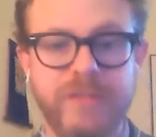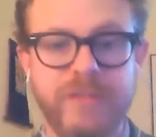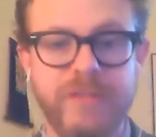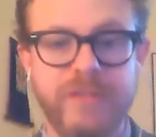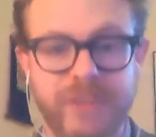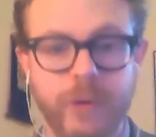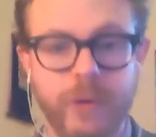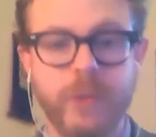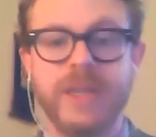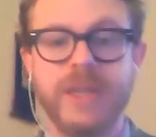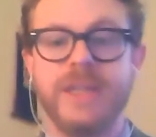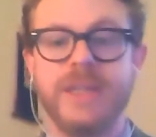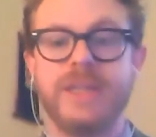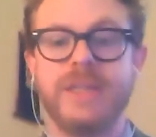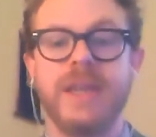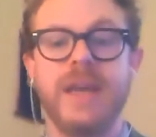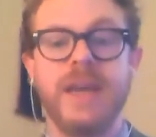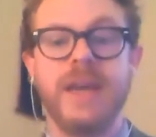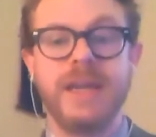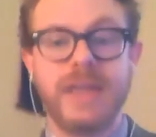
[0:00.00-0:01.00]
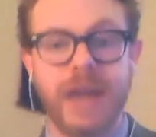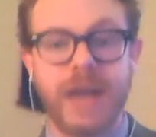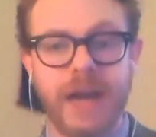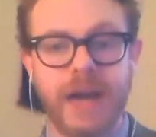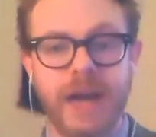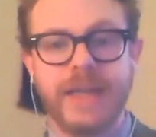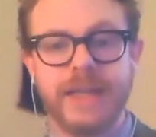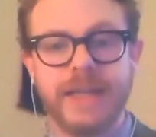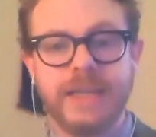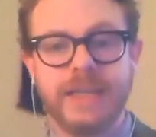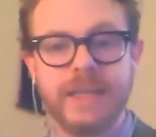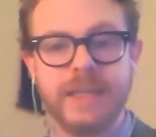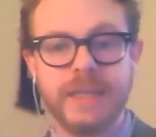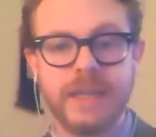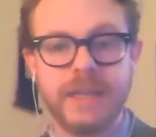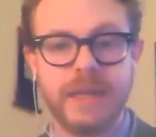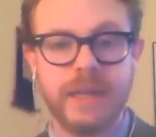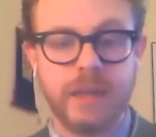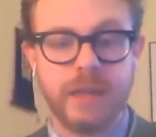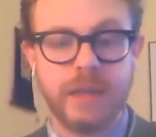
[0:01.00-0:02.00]
focused, kind,
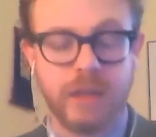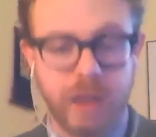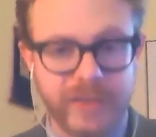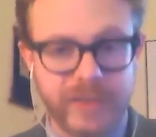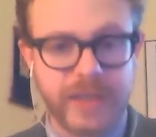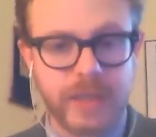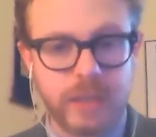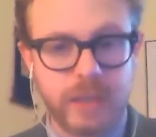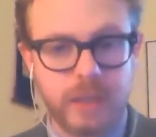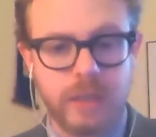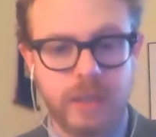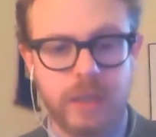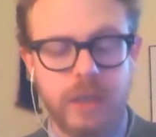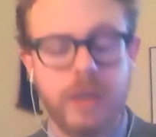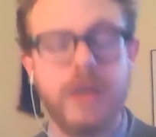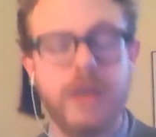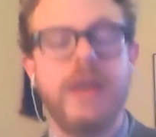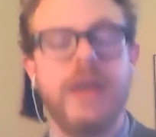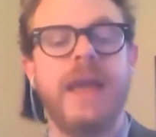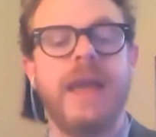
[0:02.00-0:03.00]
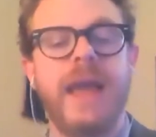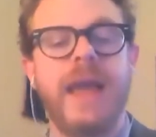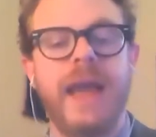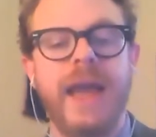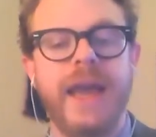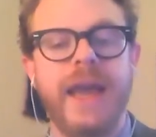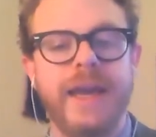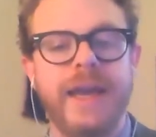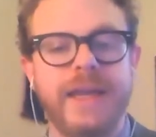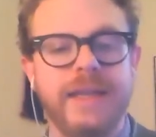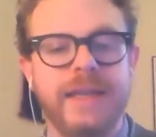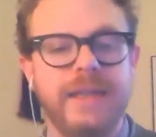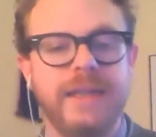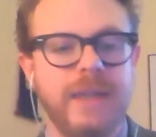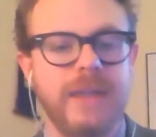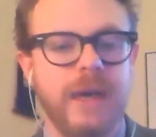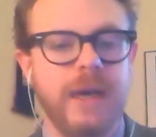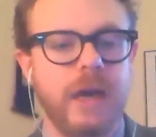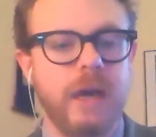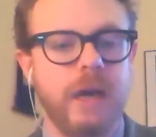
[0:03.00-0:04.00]
loving, and
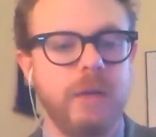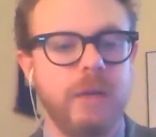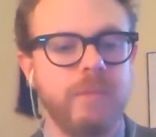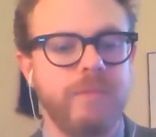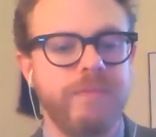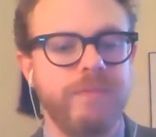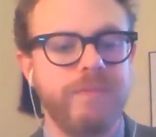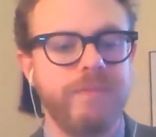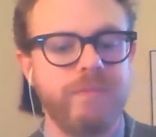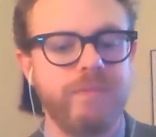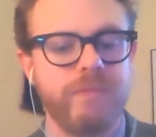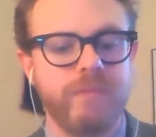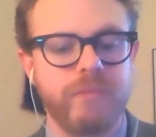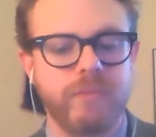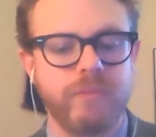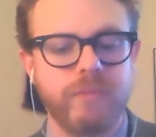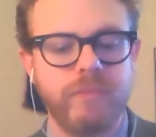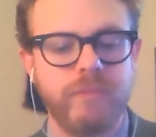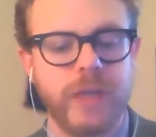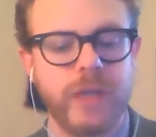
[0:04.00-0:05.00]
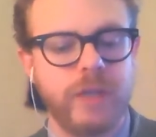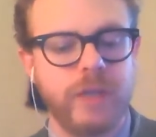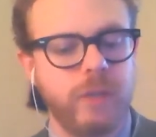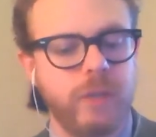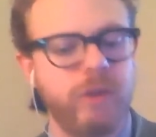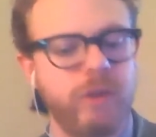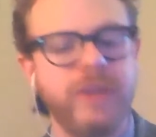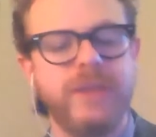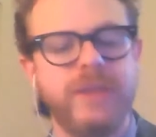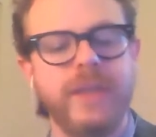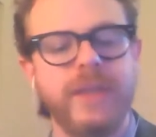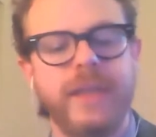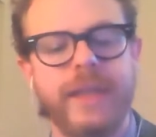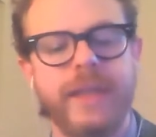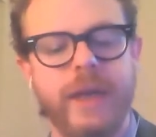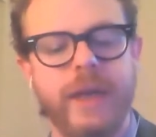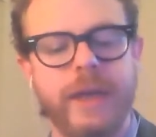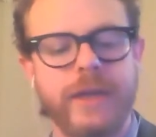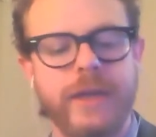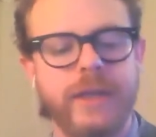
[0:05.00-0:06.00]
um, not surprisingly, like
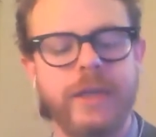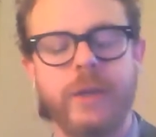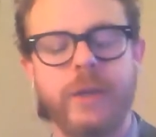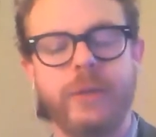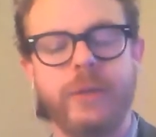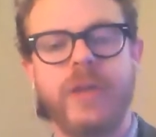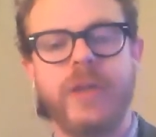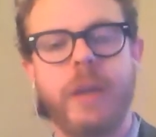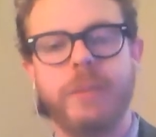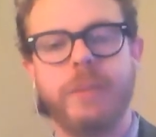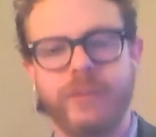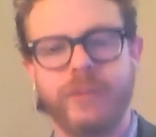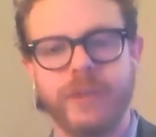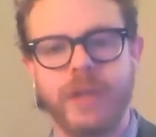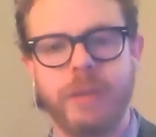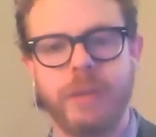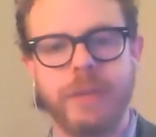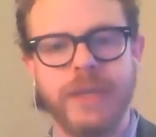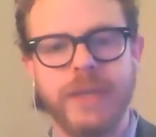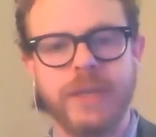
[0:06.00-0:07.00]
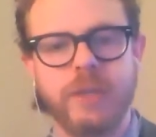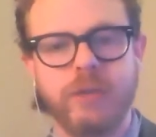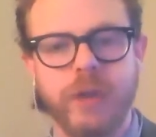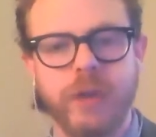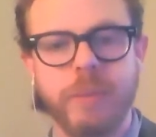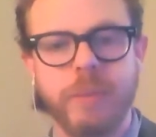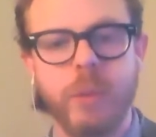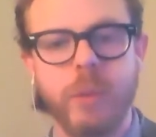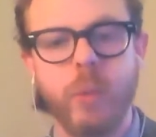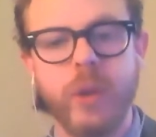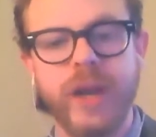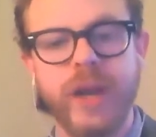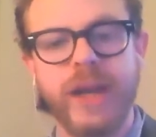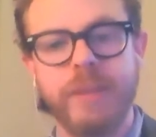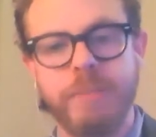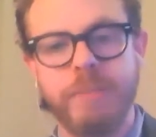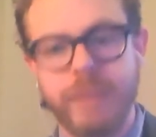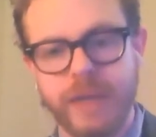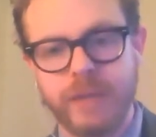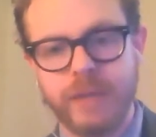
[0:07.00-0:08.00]
I you know sobbed for ten minutes straight. But when I
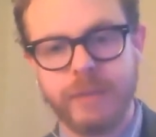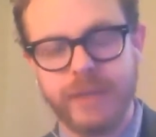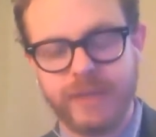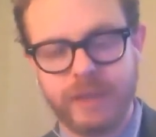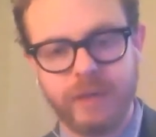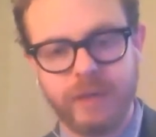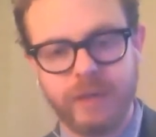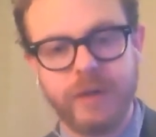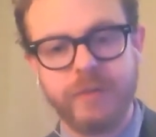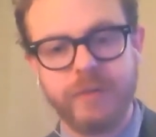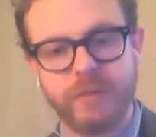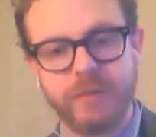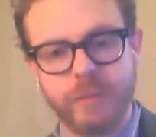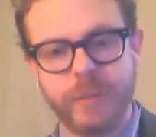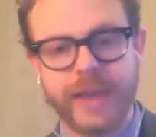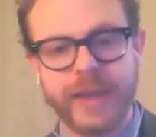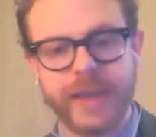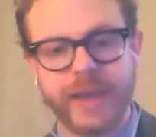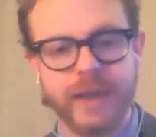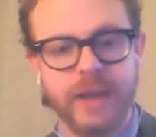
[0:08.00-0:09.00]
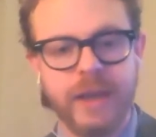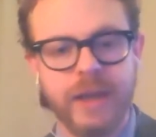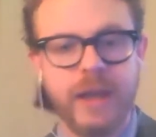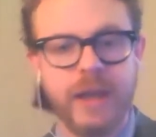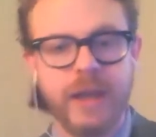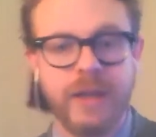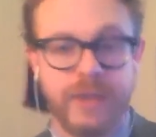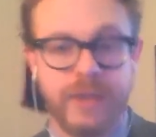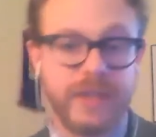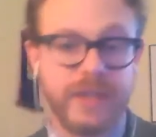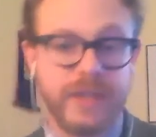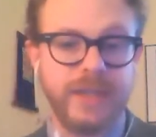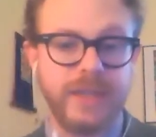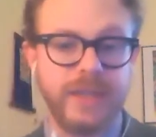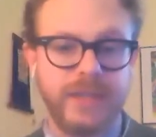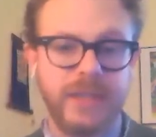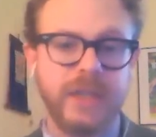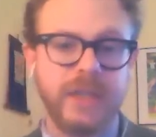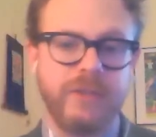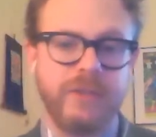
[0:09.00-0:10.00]
picked myself up from that, this
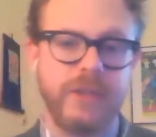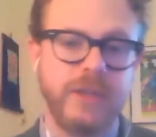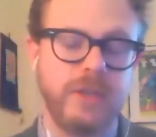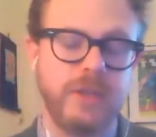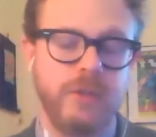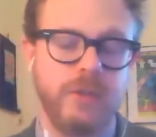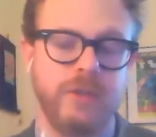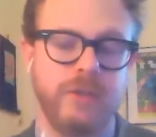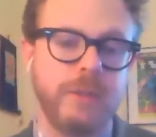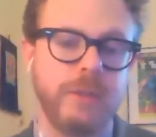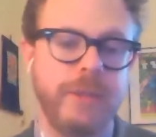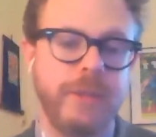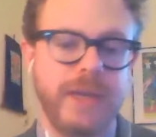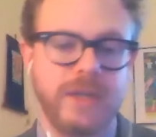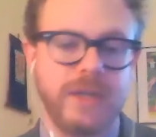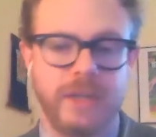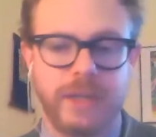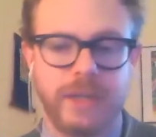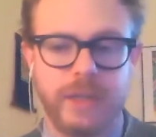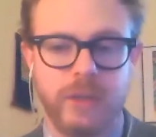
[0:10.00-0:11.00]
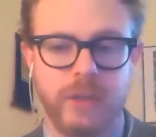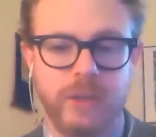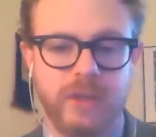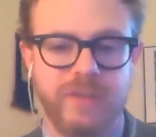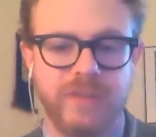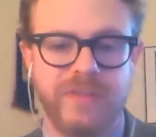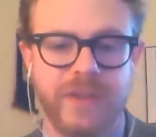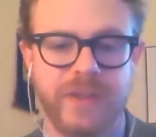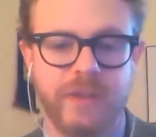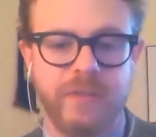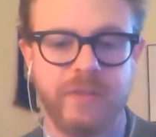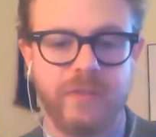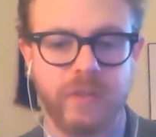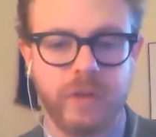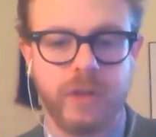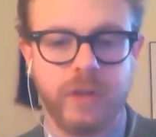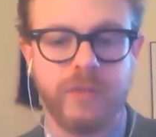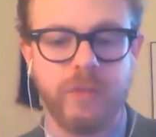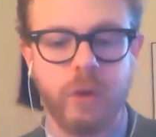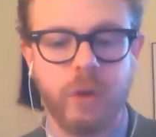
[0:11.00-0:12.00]
idea for the Institute for Compassionate Leadership felt
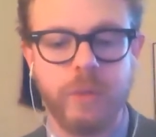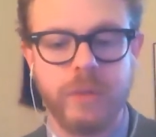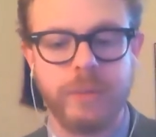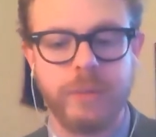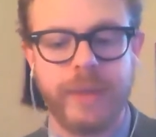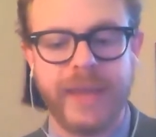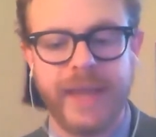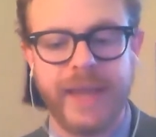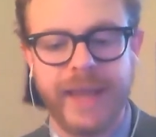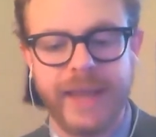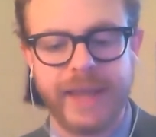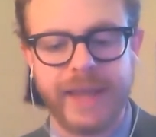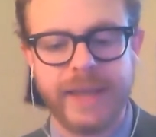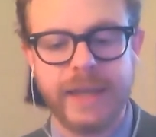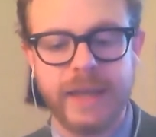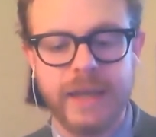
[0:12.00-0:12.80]
fully formed in my head.